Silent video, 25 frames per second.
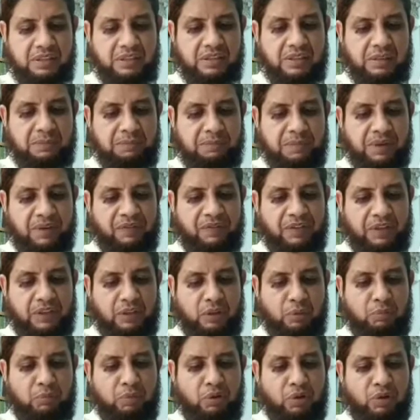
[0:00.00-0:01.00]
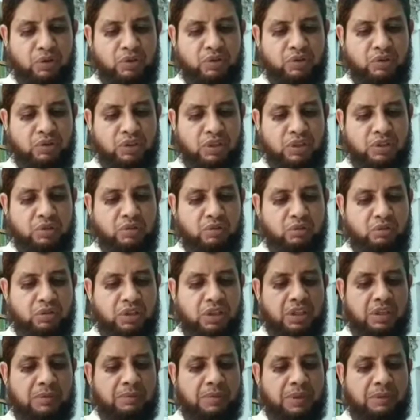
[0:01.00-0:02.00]
the perfect opportunity to
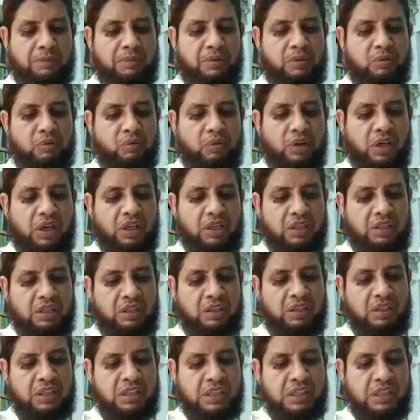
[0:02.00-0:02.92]
give everyone